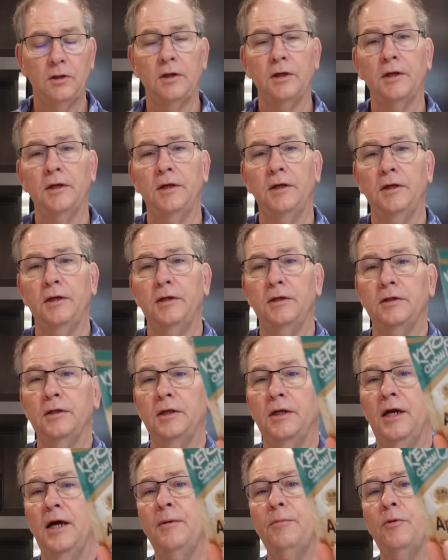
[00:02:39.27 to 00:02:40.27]
And an
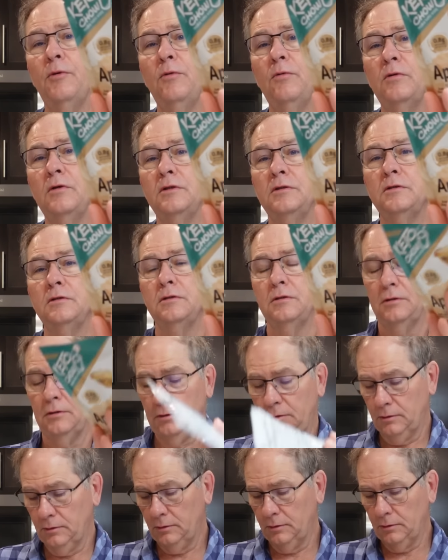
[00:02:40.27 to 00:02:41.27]
apple one,
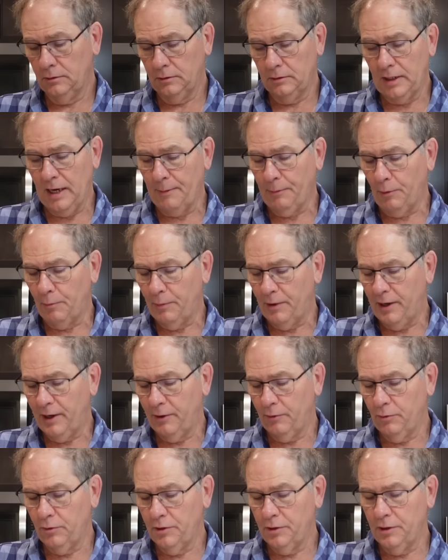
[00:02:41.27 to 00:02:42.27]
apple pie
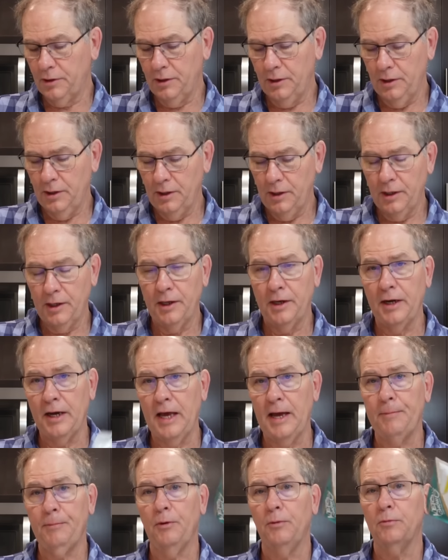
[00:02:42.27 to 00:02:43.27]
one, and an
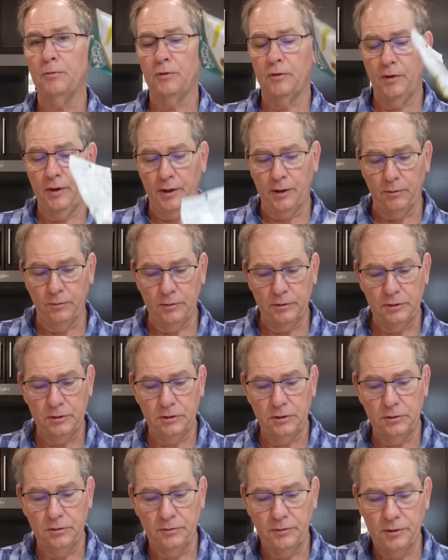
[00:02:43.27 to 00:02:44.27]
apple meringue one.
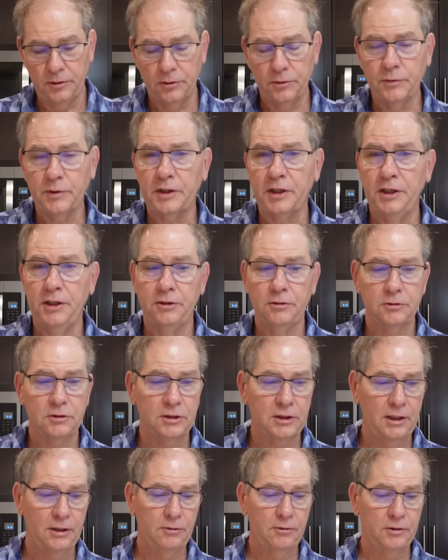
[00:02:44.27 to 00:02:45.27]
So you don't know what keto
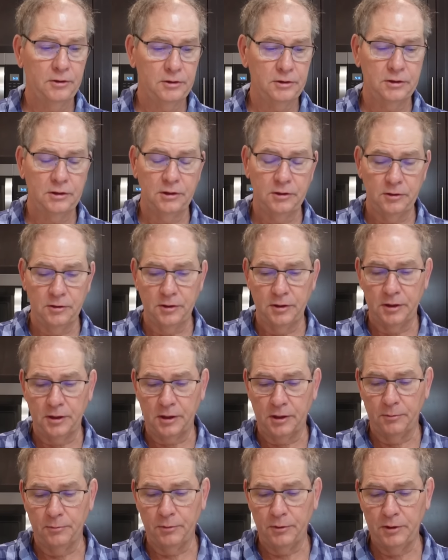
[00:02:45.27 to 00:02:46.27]
chow is? They're a
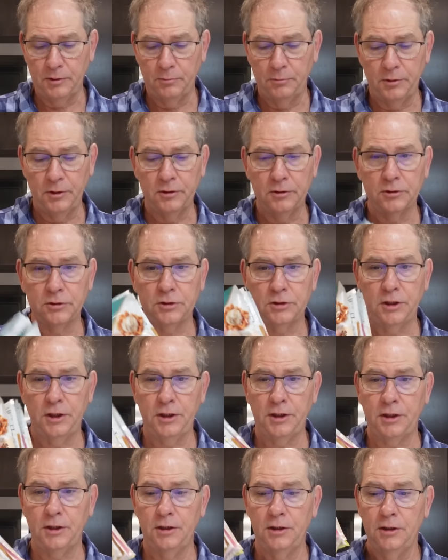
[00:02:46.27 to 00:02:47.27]
complete meal
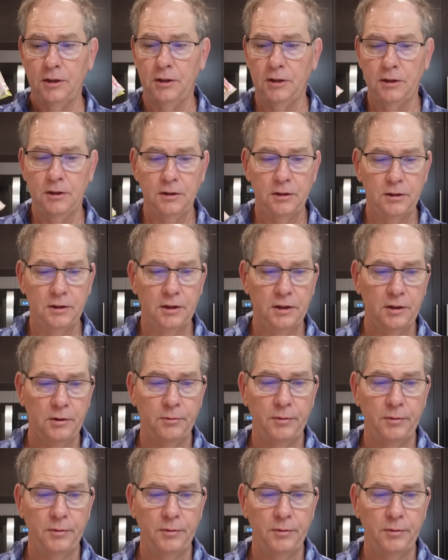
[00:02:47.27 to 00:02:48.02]
shake that you